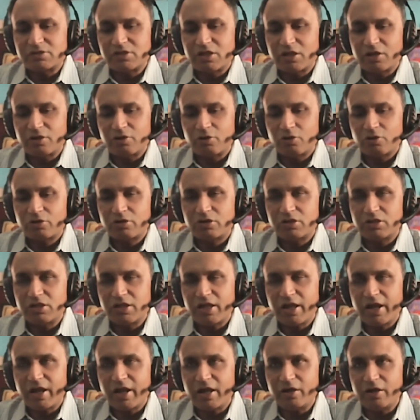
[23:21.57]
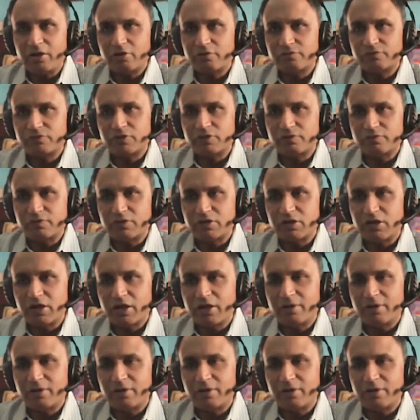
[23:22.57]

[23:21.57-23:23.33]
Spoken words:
They are not the end of the world.